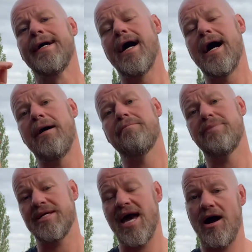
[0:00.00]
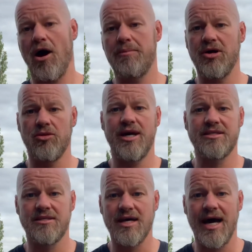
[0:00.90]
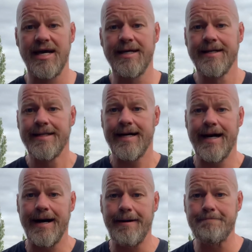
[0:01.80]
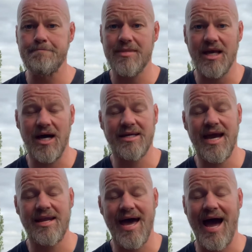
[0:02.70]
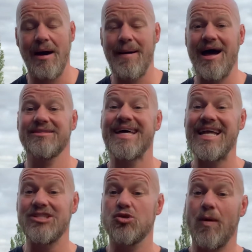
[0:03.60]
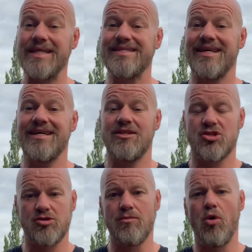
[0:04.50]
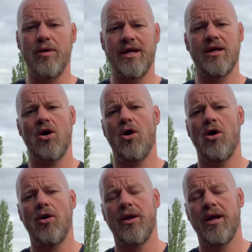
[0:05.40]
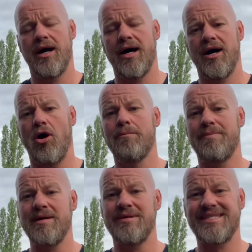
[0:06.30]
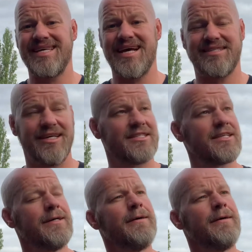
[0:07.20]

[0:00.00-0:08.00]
But yeah, I'll be on there today again at about 10:20 this morning on BBC Essex.